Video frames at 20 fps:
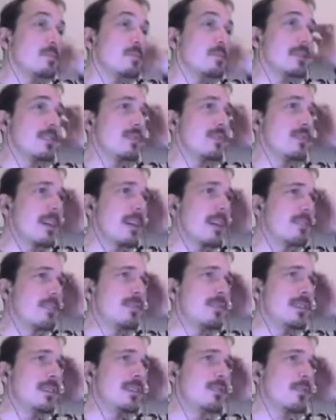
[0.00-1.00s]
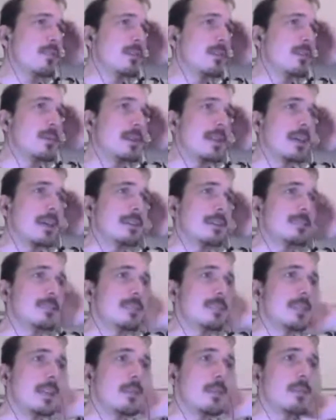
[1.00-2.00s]
a free document license
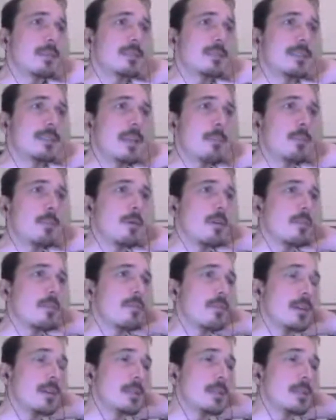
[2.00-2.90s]
in the snap configs?